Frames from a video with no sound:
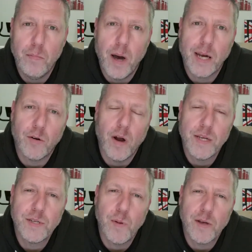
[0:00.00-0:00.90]
by
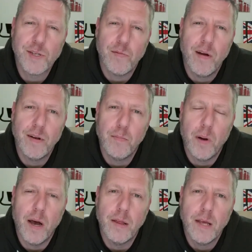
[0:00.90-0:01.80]
Christ? We are surrounded
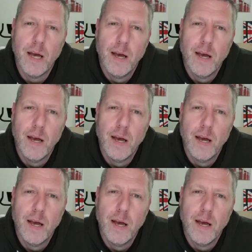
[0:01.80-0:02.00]
by